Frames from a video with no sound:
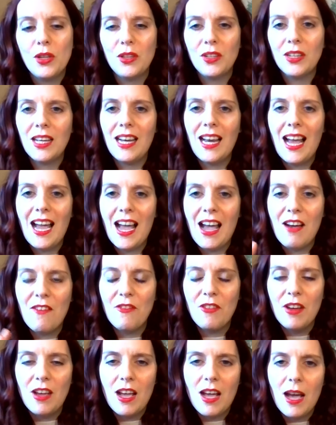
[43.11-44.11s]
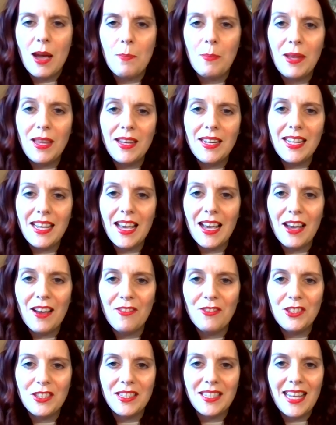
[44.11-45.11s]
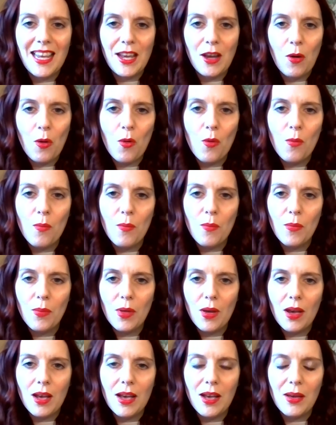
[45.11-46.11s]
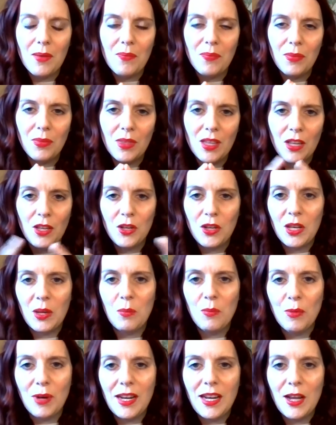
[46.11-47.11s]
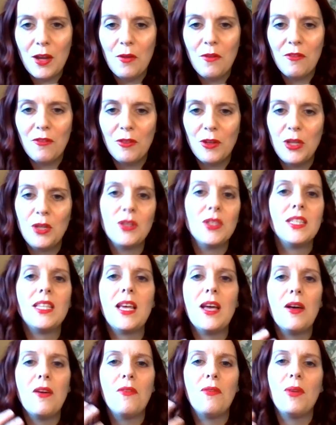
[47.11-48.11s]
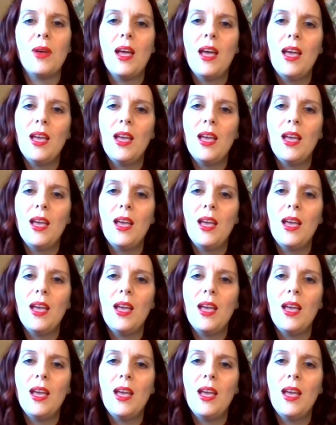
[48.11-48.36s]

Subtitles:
You're going to have a PDF to take home that you can print out for yourself.